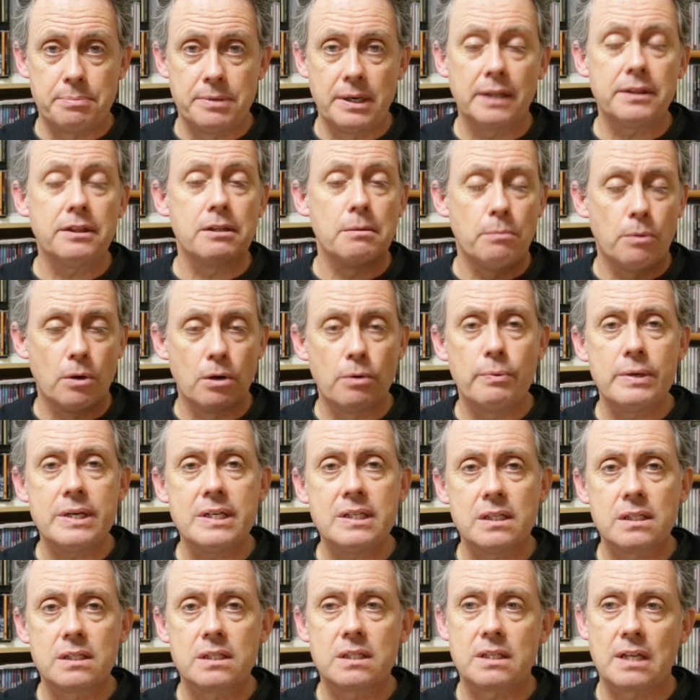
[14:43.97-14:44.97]
Not the more
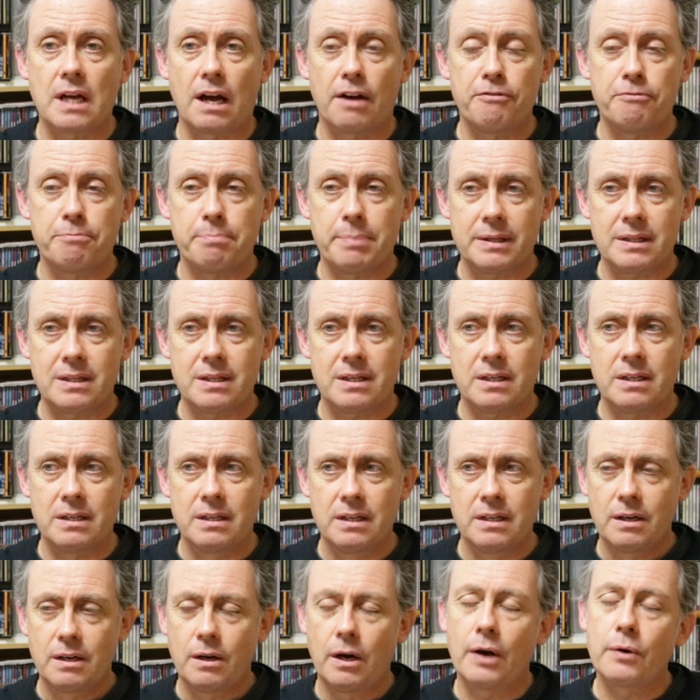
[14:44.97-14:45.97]
recent stuff, but
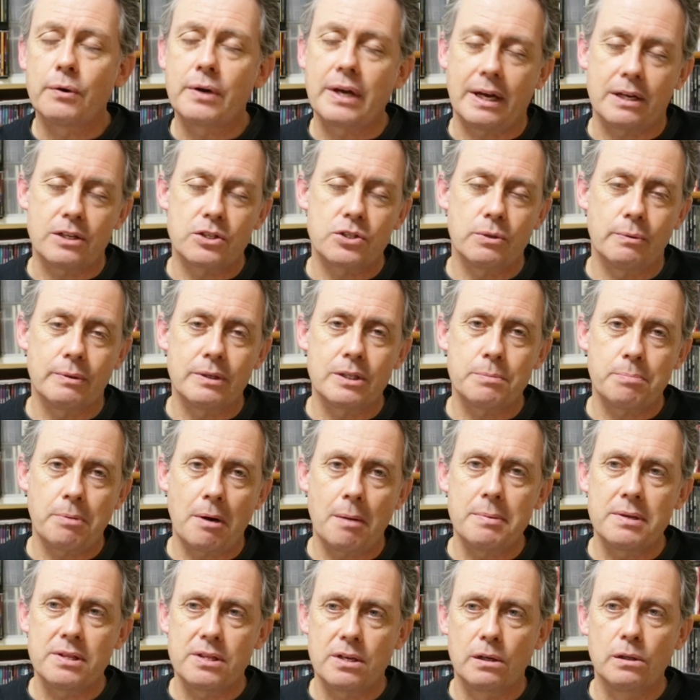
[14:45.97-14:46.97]
okay, so it's
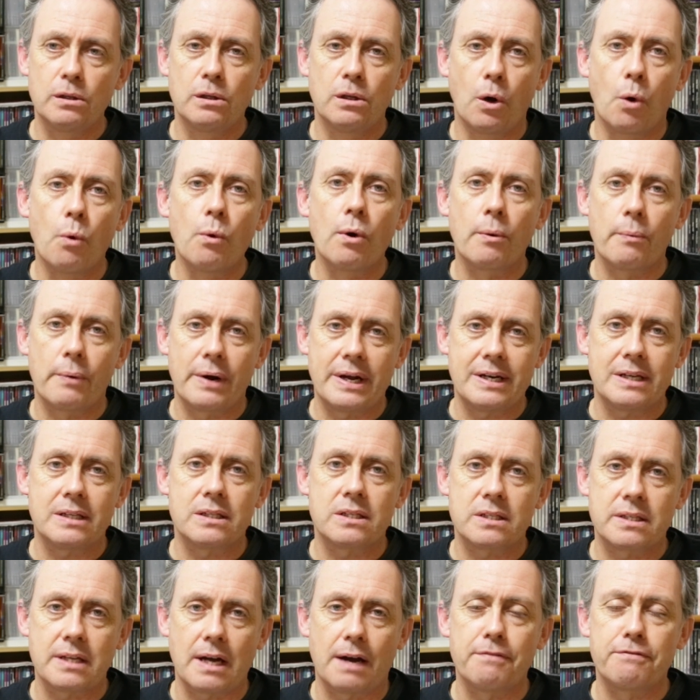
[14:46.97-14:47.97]
probably their lower rated
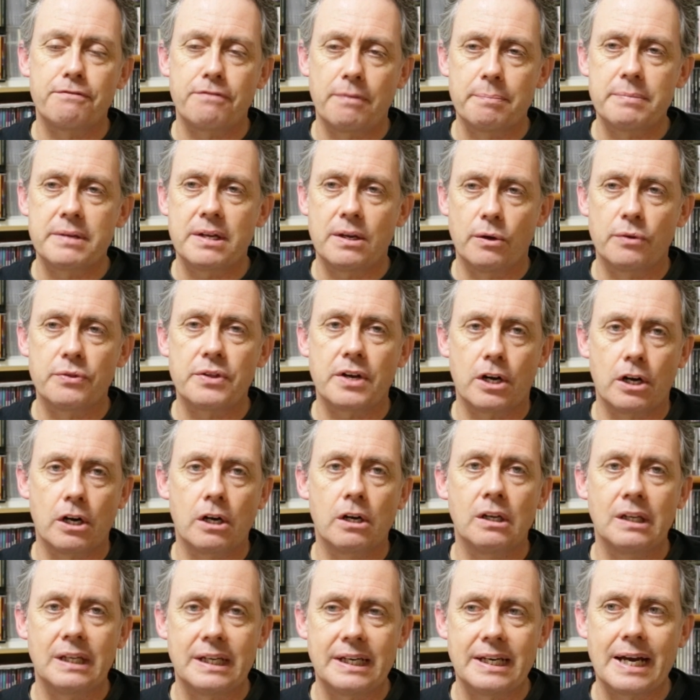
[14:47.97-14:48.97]
stuff from, the
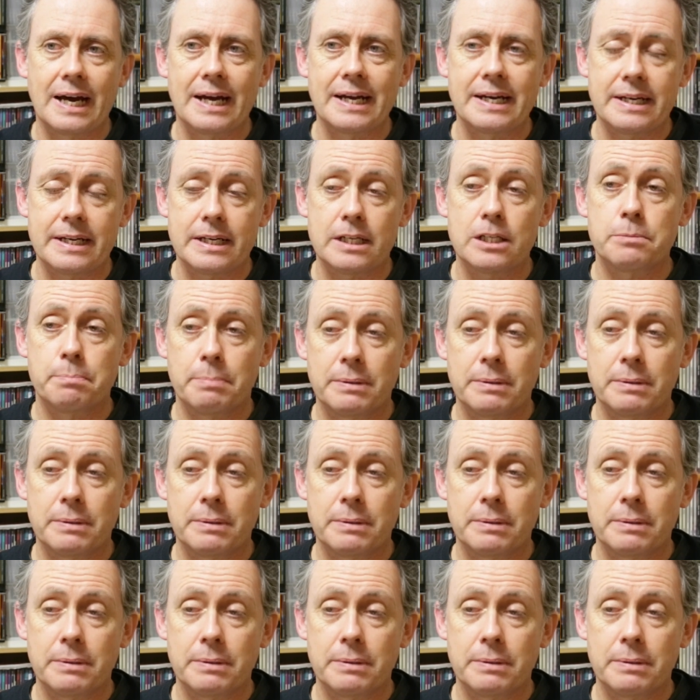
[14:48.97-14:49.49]
early 90s.